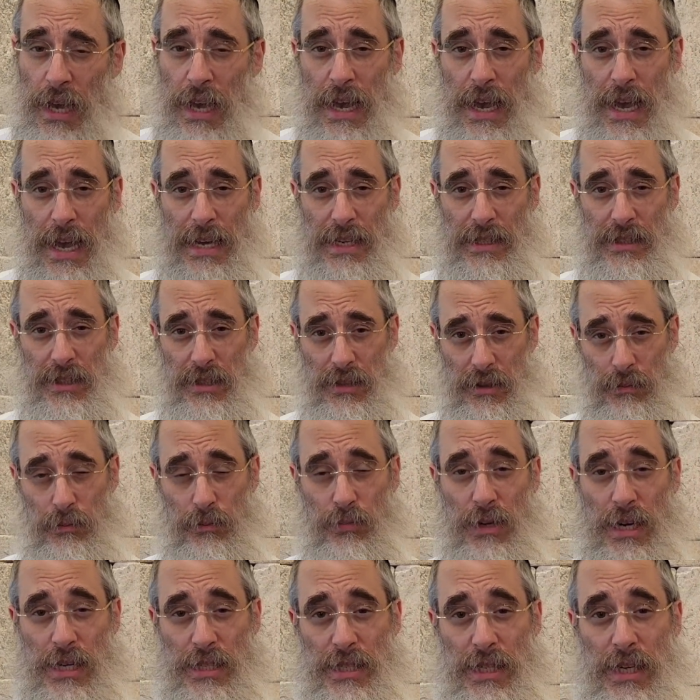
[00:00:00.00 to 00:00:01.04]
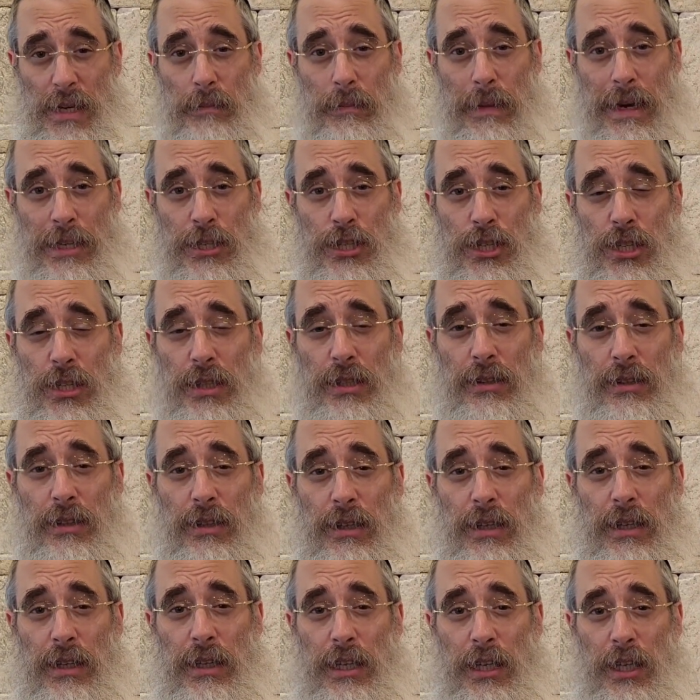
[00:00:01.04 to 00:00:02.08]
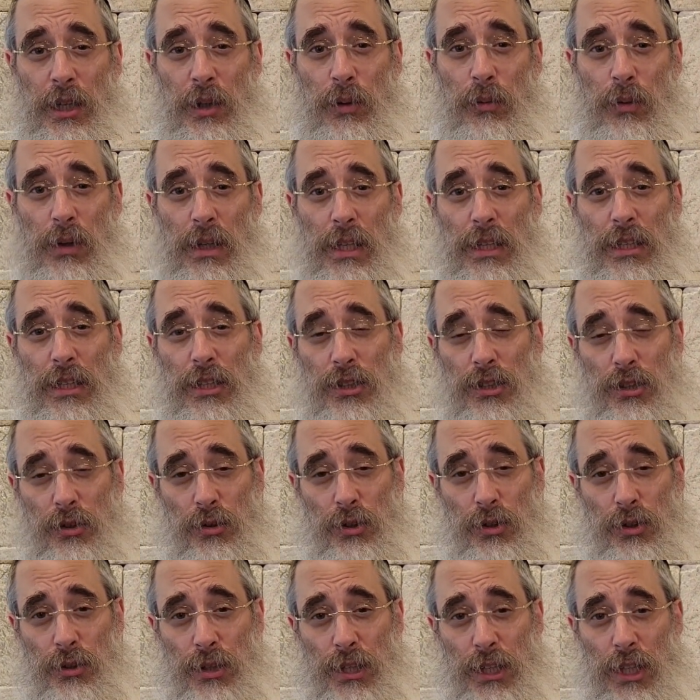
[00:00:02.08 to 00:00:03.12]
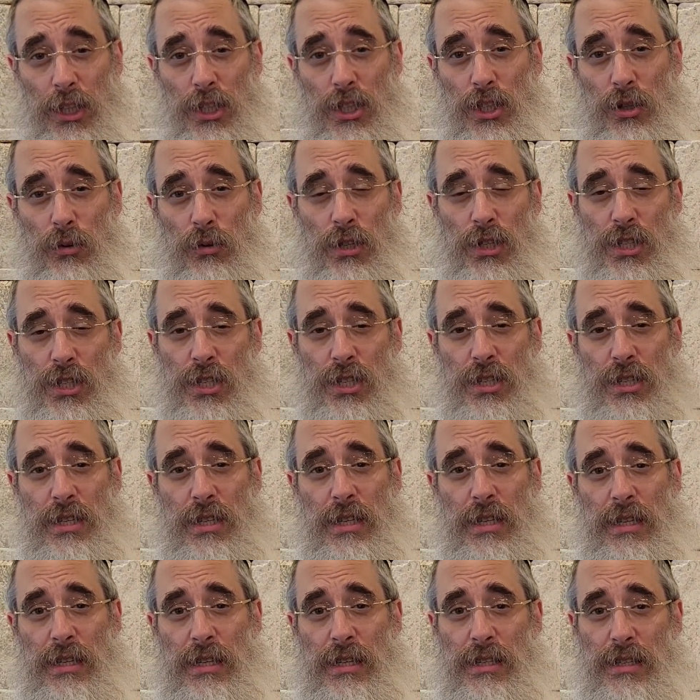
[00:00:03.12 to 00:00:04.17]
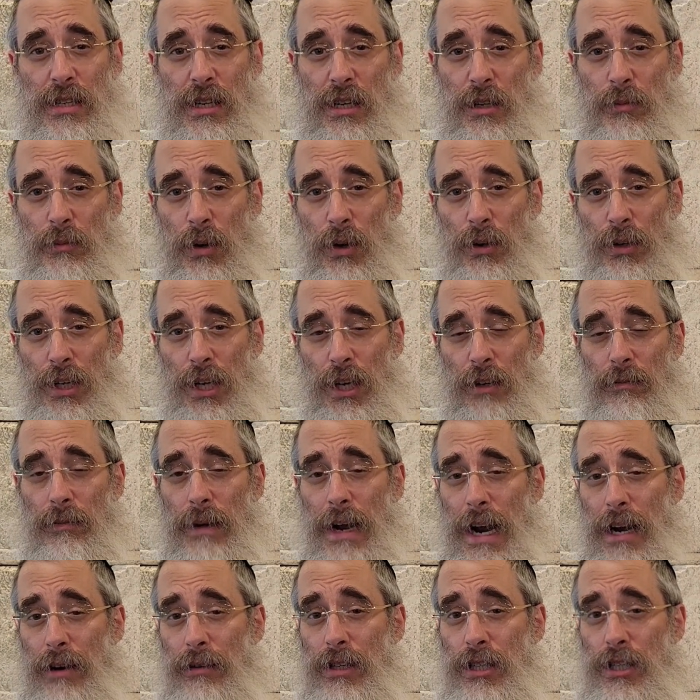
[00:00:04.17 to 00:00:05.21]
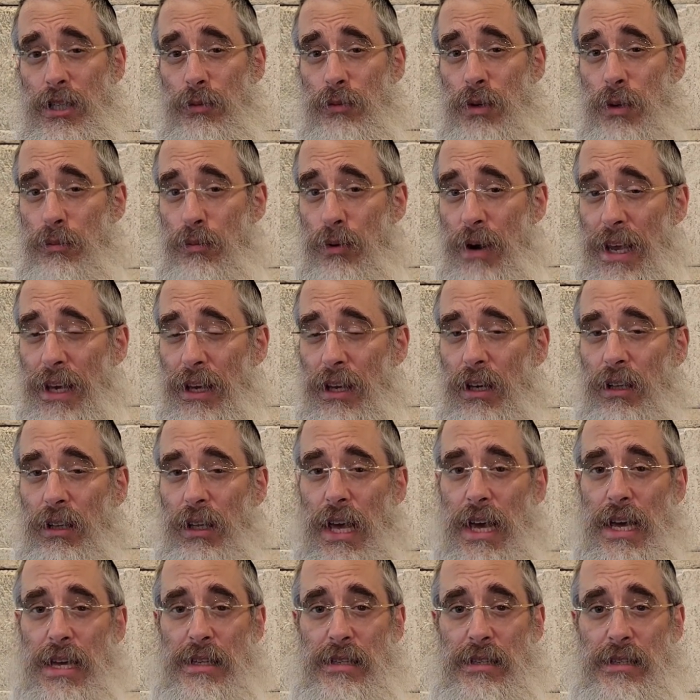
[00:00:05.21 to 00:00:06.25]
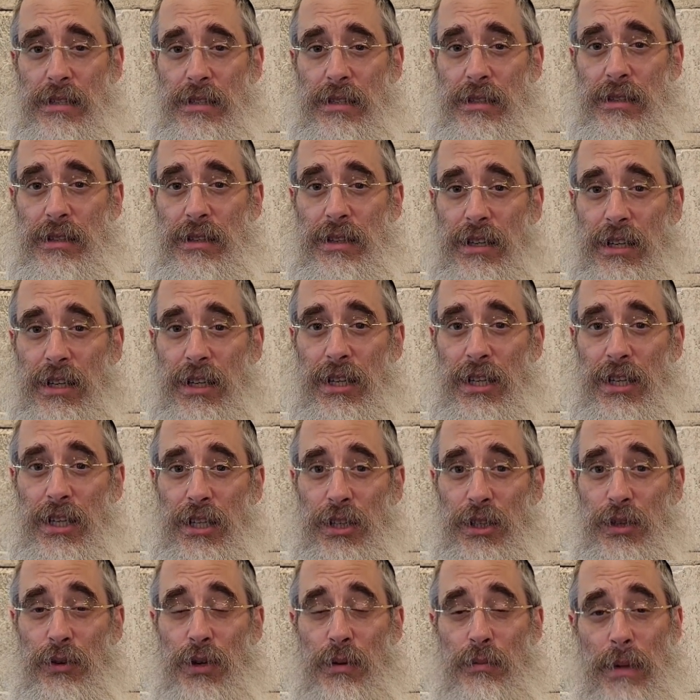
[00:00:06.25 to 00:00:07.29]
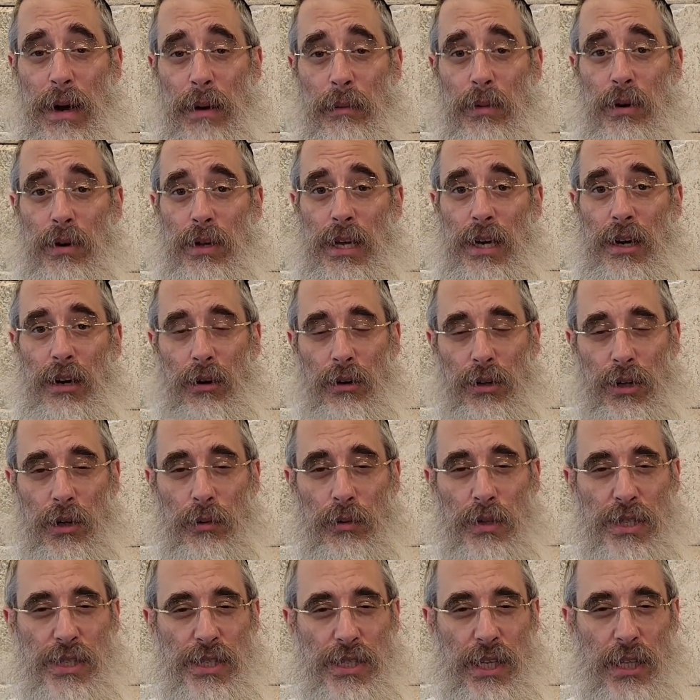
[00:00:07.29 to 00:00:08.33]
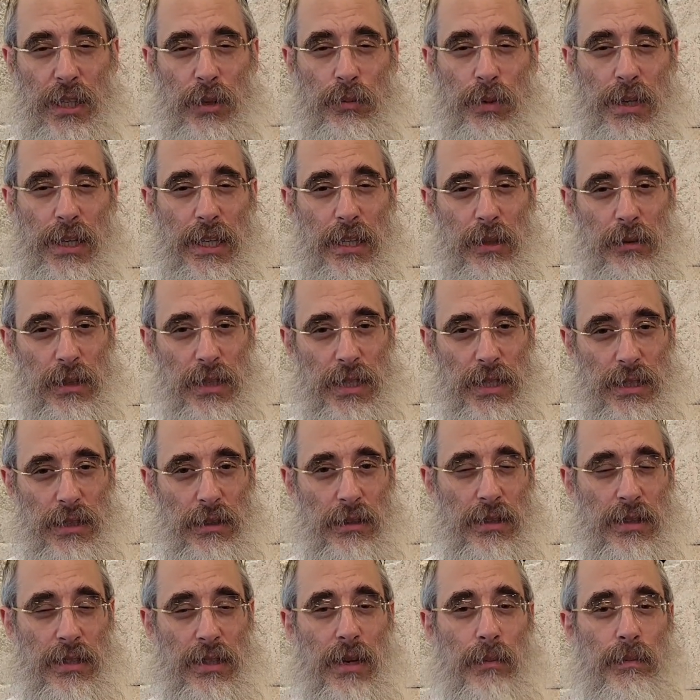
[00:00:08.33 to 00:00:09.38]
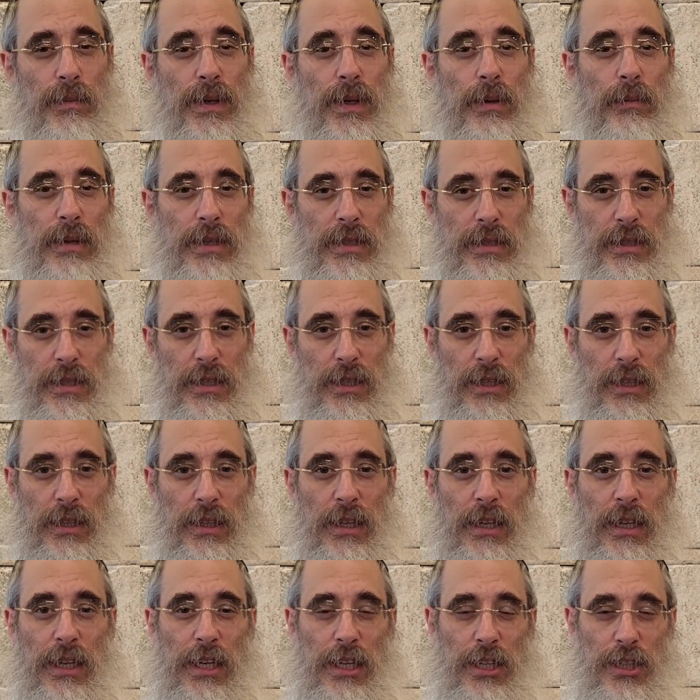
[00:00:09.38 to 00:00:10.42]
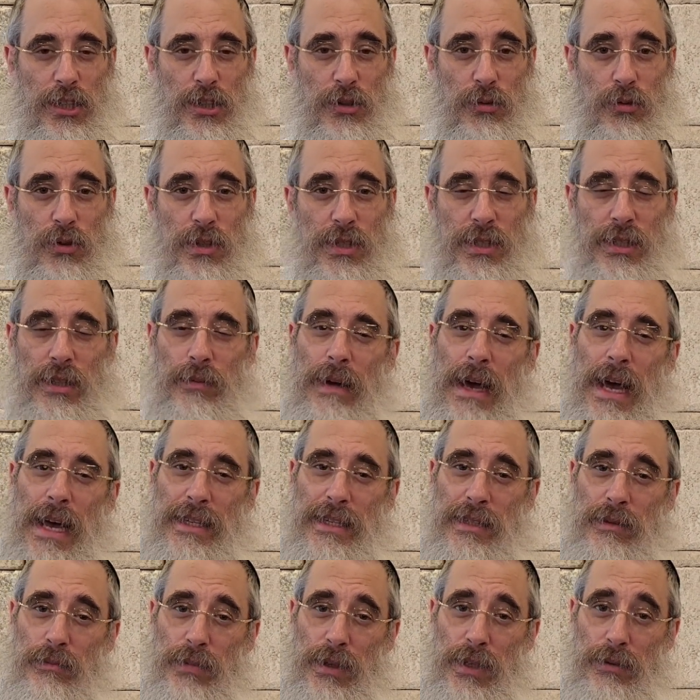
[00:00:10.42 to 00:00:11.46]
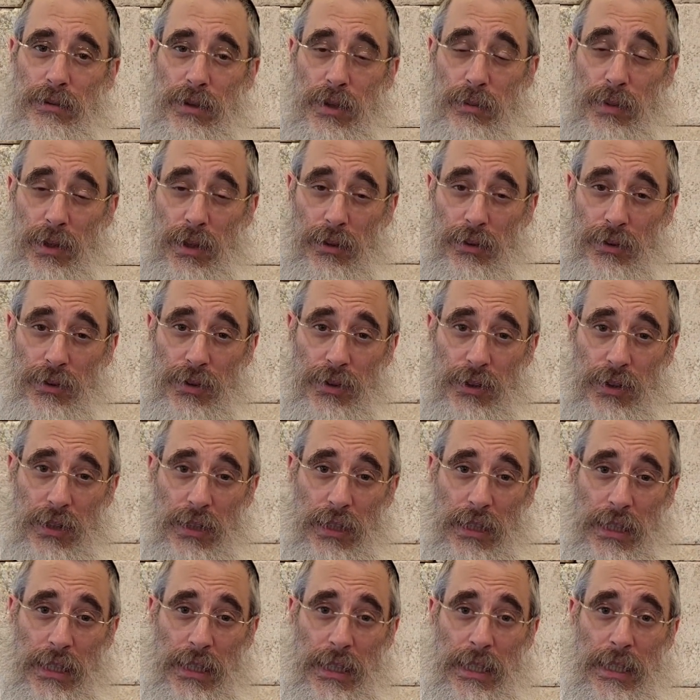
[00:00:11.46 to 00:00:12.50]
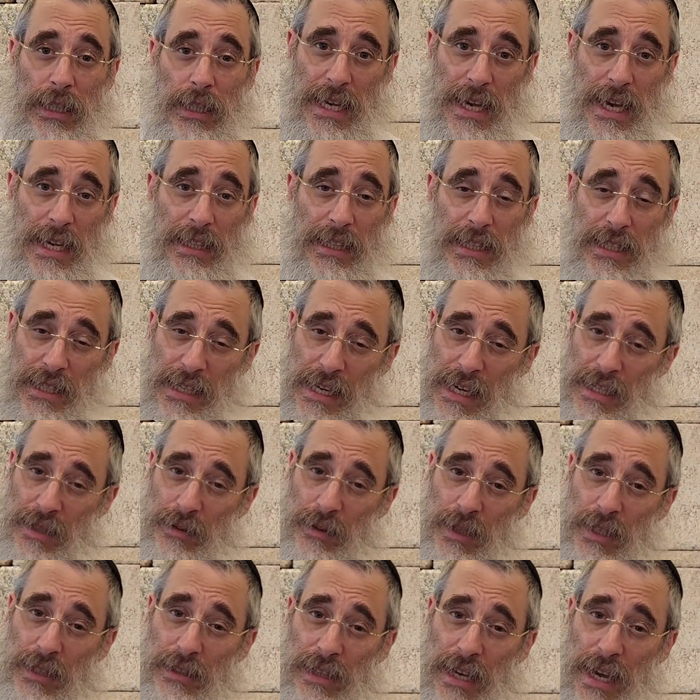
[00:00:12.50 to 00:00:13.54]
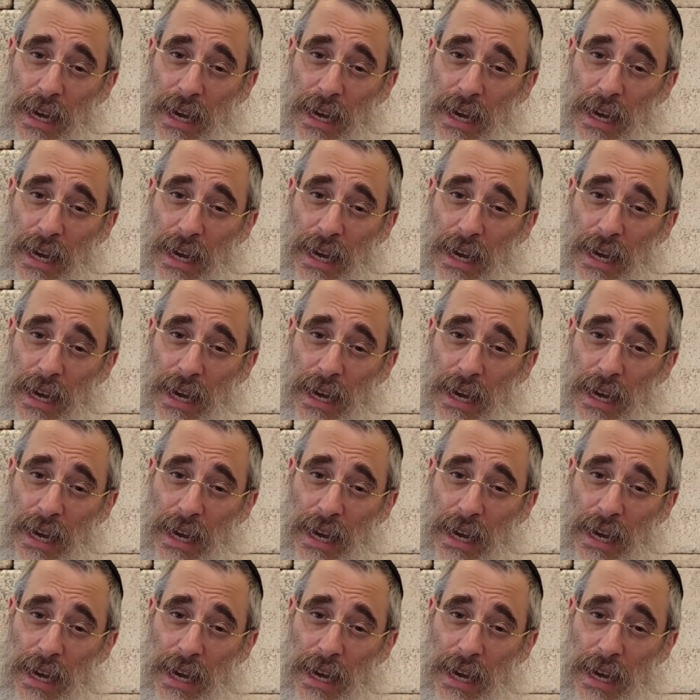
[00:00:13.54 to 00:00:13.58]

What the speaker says: As the president mentioned, during a Jewish ceremony of marriage, we break a glass to remember that although we're celebrating, there's still something missing. Jerusalem hasn't been rebuilt. And it says when the